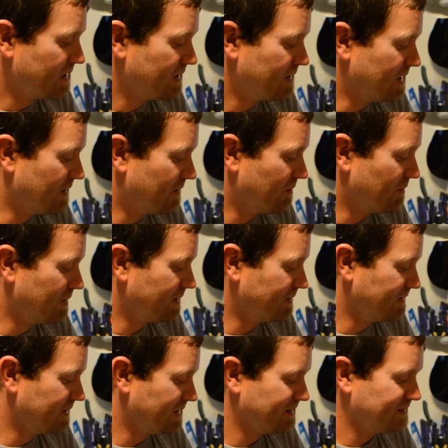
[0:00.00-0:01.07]
Now, one of
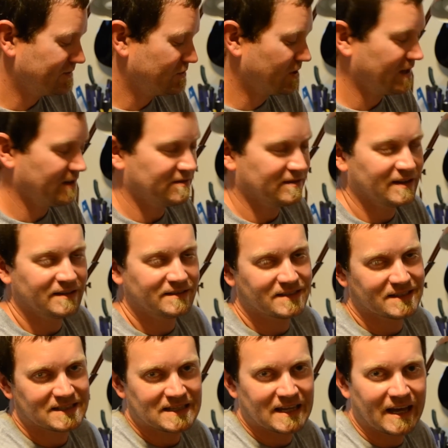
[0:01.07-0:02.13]
the tricky things
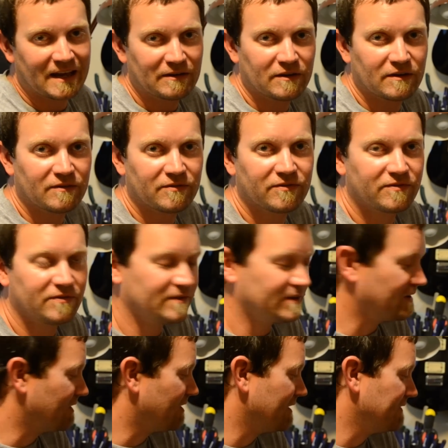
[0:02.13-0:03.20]
is that
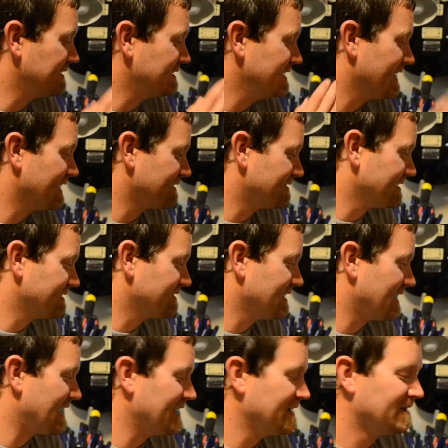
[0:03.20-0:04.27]
on the
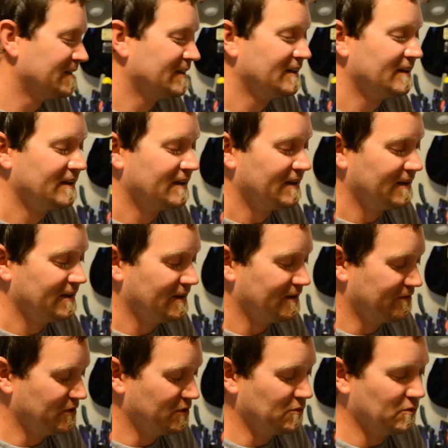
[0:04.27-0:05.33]
DX6i,
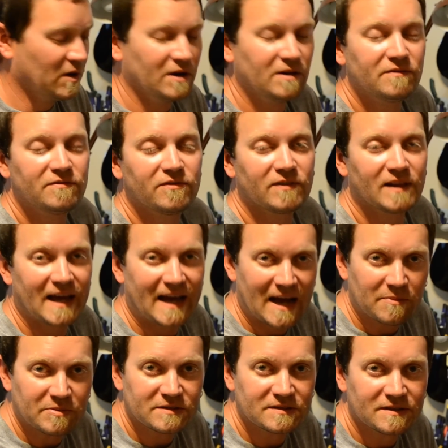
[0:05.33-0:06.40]
if you wanted
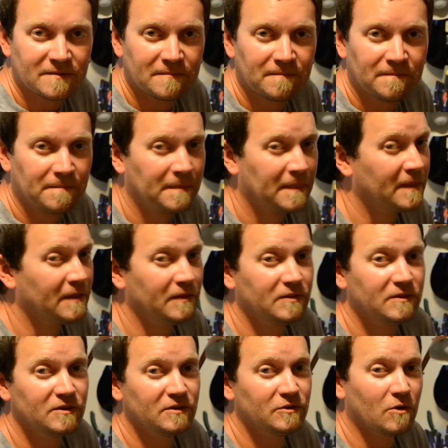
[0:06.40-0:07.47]
flaps,
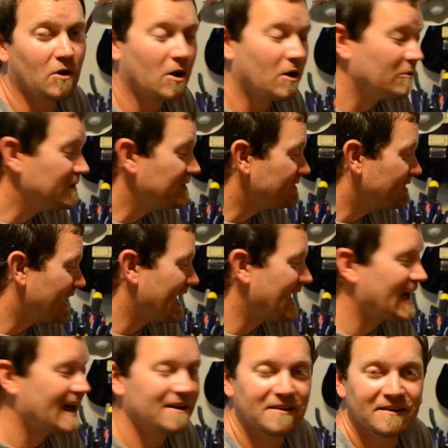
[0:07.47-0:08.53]
you always
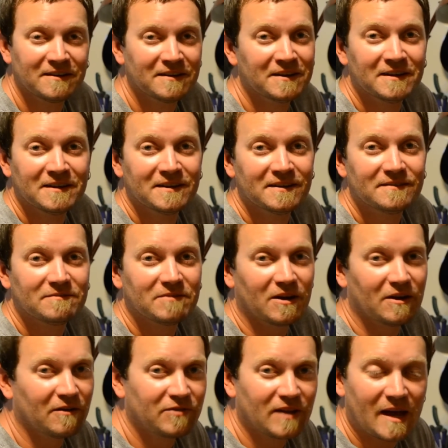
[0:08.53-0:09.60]
had
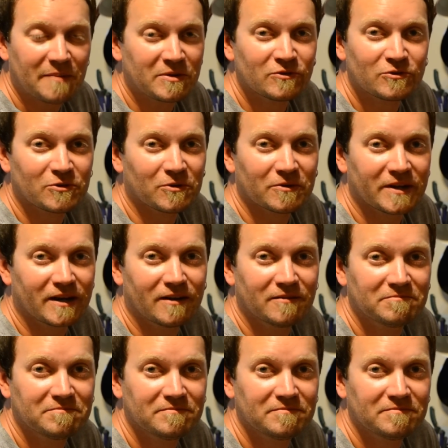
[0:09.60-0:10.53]
a flap control there.